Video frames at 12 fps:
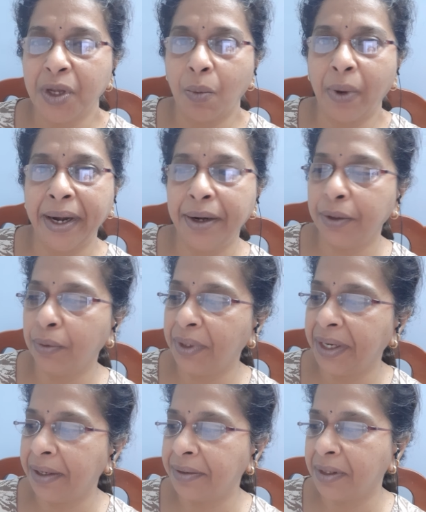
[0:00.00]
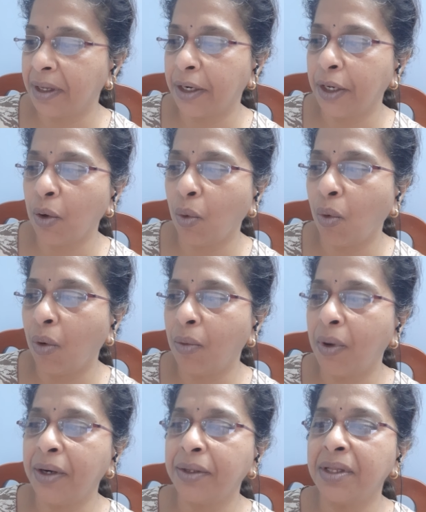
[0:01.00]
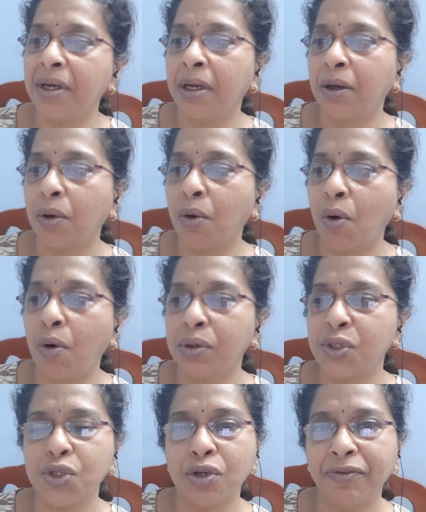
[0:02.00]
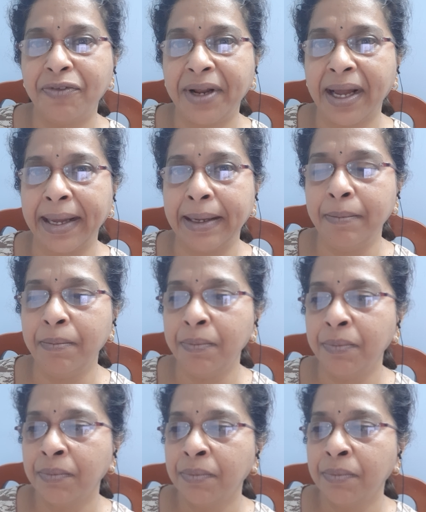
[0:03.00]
Why do you need theory? Over the course of time,